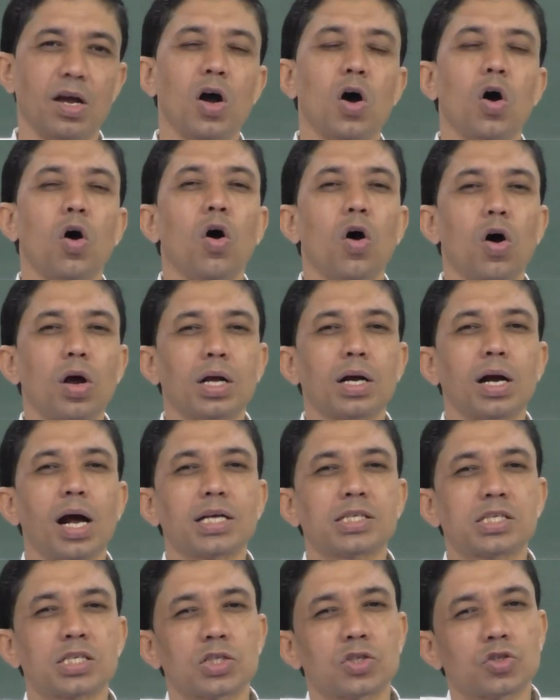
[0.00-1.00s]
or
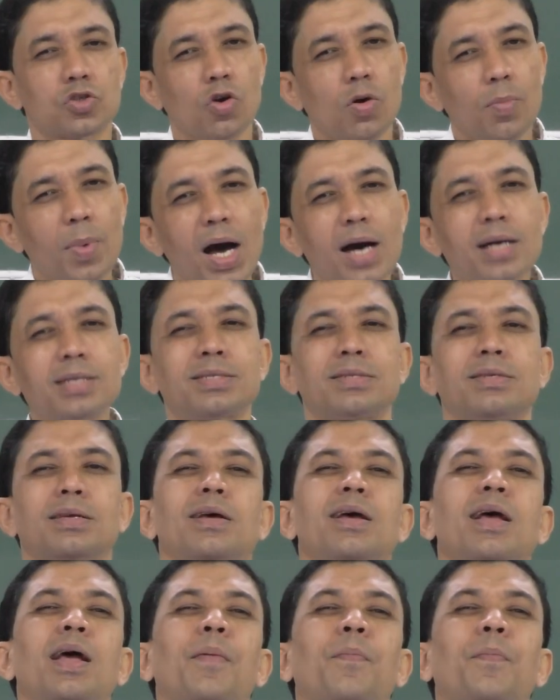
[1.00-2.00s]
customers
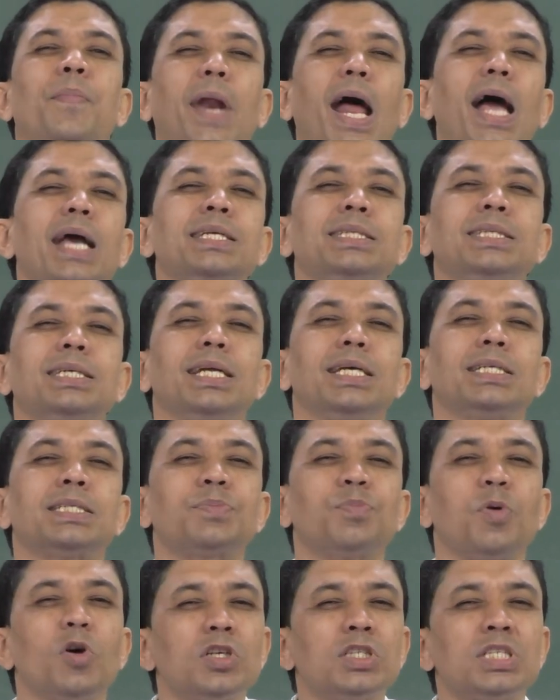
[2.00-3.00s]
price
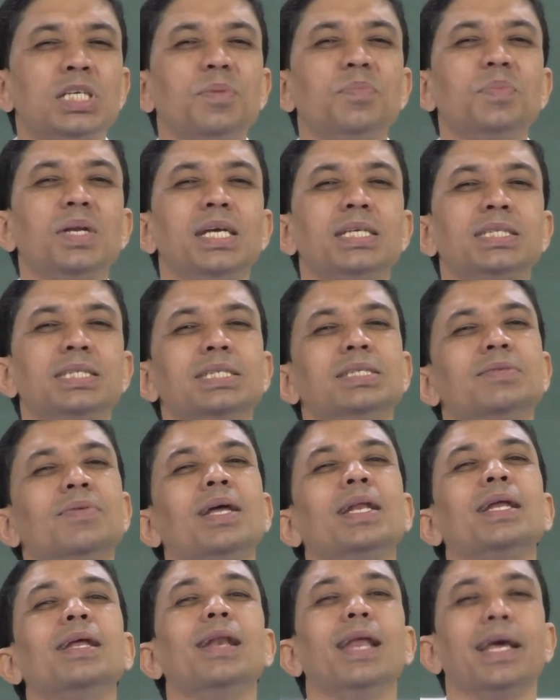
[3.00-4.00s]
responsiveness is
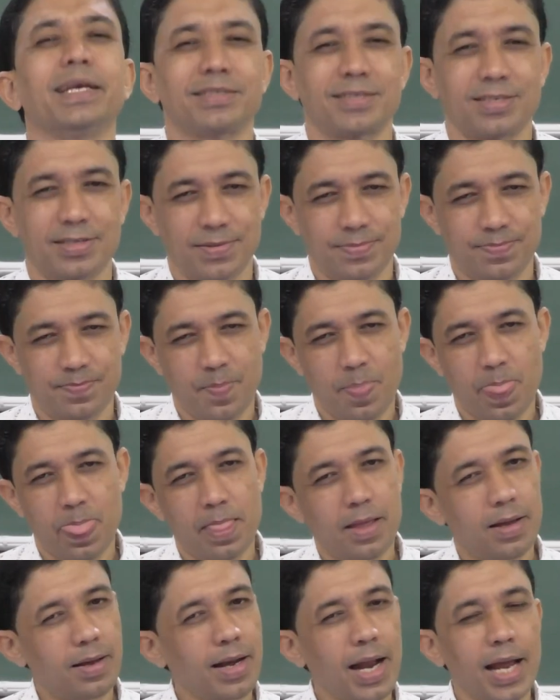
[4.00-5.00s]
very less,
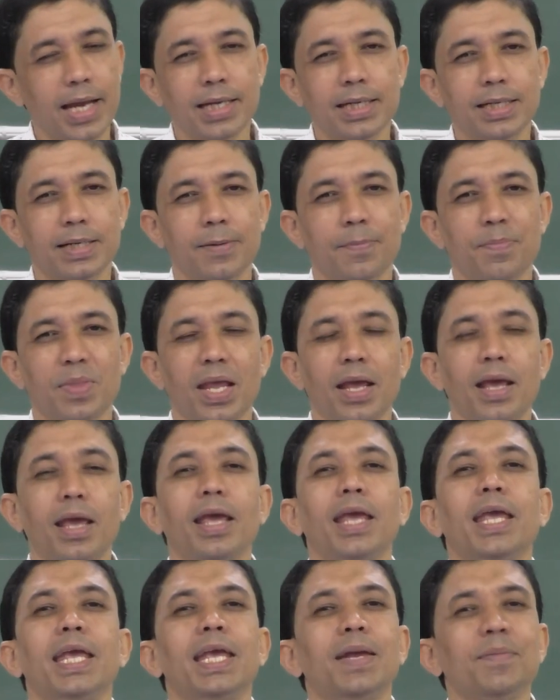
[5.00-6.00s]
right.
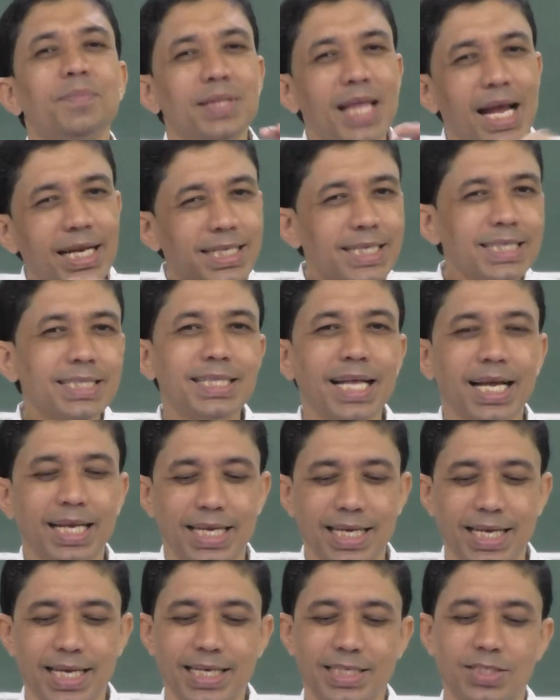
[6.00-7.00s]
If that is the
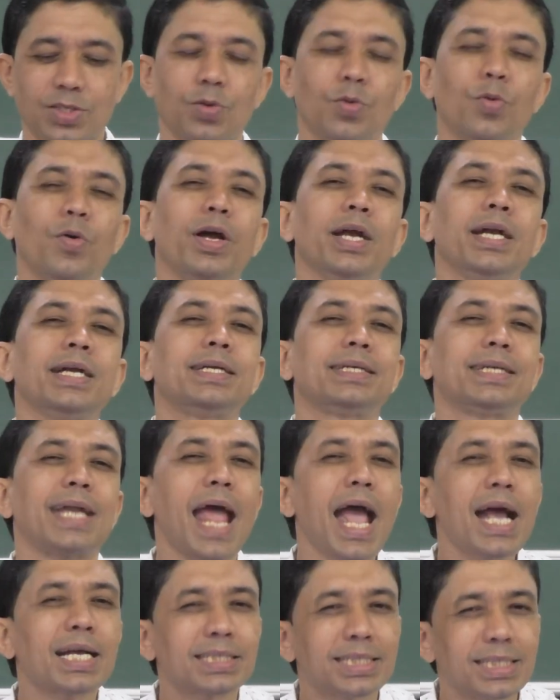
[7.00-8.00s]
case, when
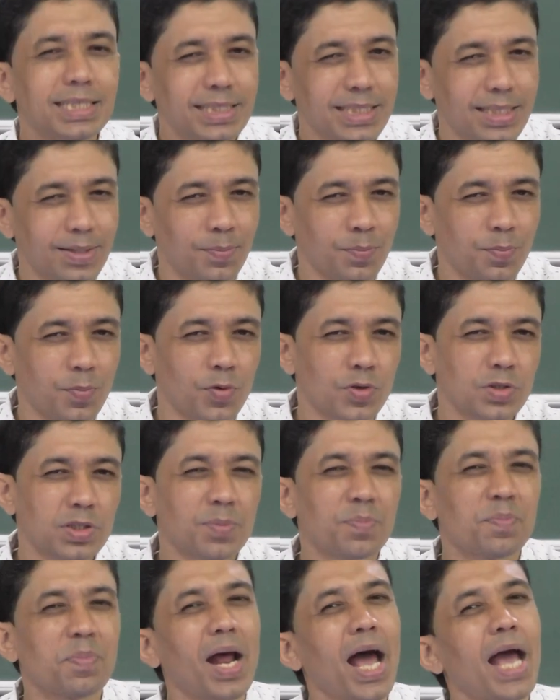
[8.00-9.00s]
tax is imposed,
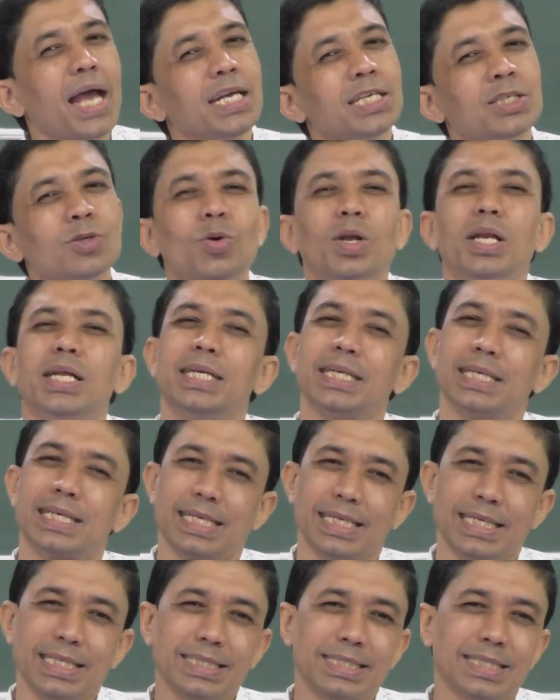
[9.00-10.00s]
price will
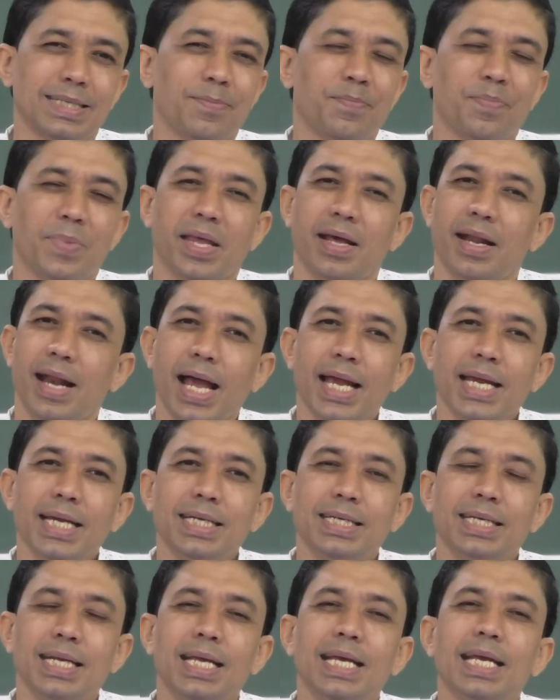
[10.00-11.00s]
increase,
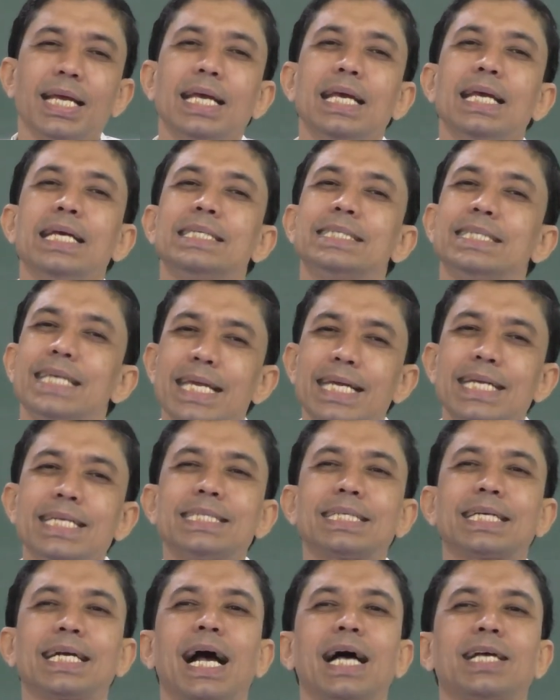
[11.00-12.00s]
right.
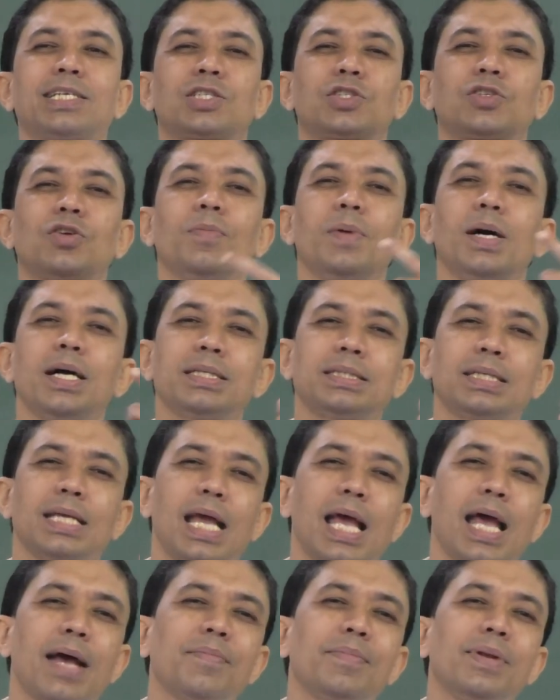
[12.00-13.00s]
Since customers
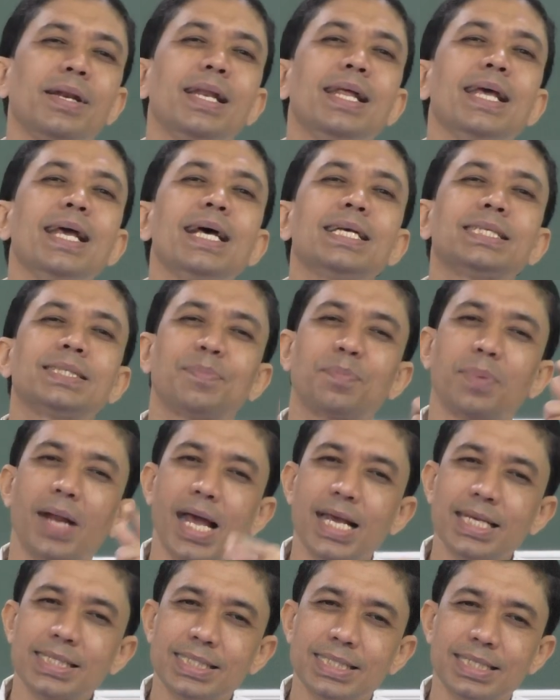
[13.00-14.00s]
have less
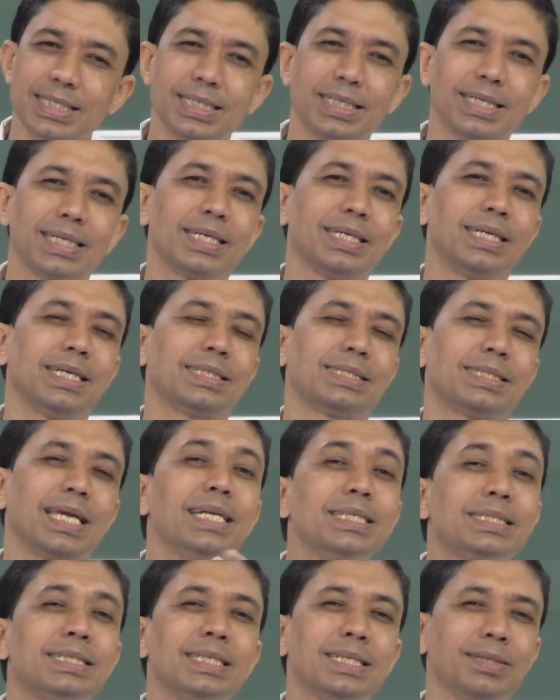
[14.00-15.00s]
price
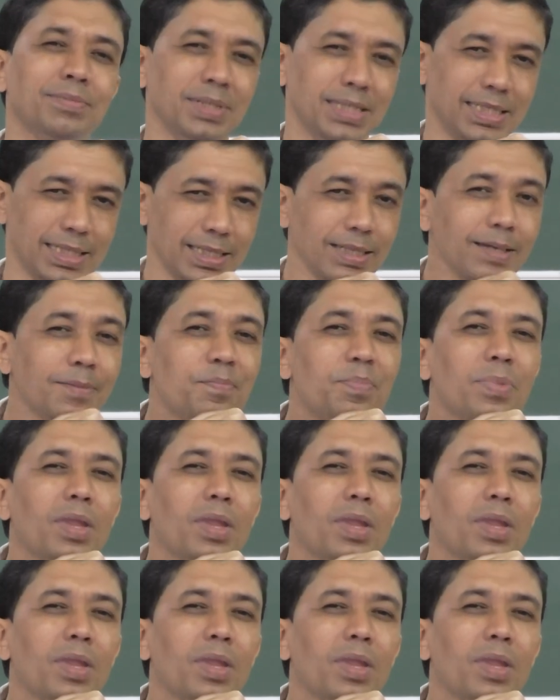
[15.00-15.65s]
sensitivity